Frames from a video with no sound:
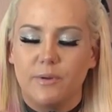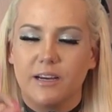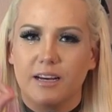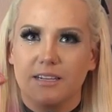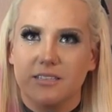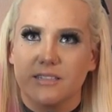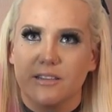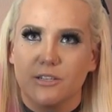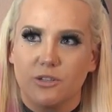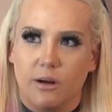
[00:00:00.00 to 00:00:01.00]
because
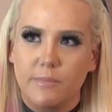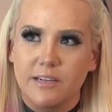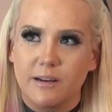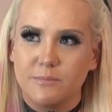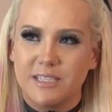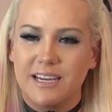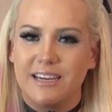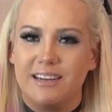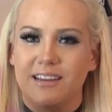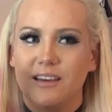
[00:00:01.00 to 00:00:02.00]
the shaman comes
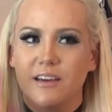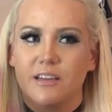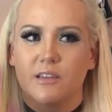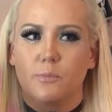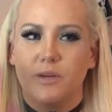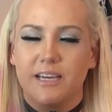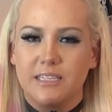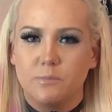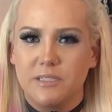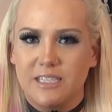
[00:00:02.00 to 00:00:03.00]
in, the
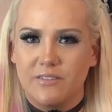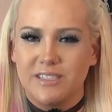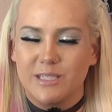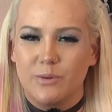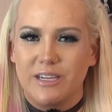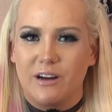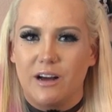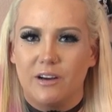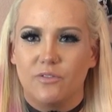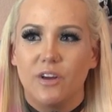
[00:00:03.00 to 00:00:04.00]
PSB 7's going
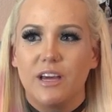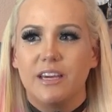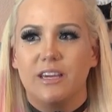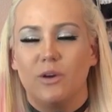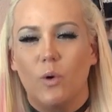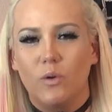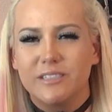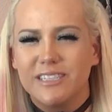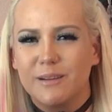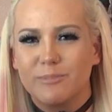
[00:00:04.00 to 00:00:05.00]
off, he
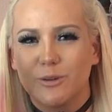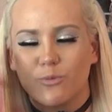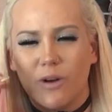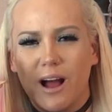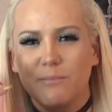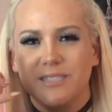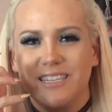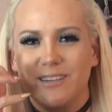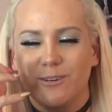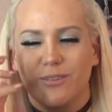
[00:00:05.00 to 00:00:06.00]
holds it up to Rob's
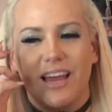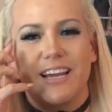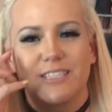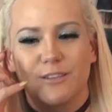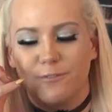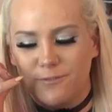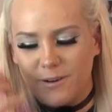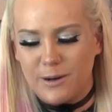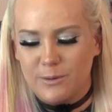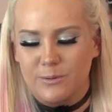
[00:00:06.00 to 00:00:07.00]
ear like it's a
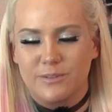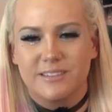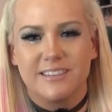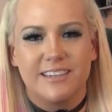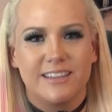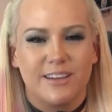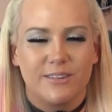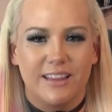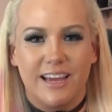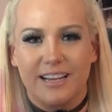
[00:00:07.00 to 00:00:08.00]
phone and
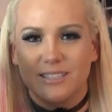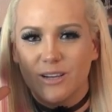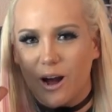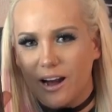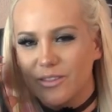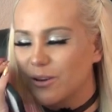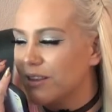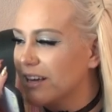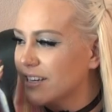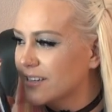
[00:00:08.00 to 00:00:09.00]
they're like they're
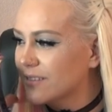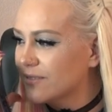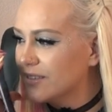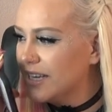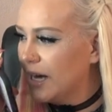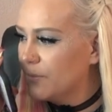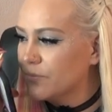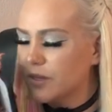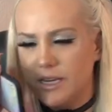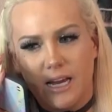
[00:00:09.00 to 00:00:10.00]
like, yeah,
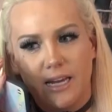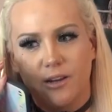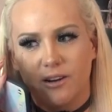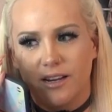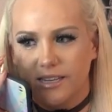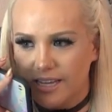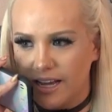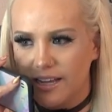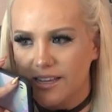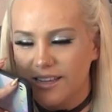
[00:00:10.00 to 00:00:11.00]
yeah, I hear it. Yeah.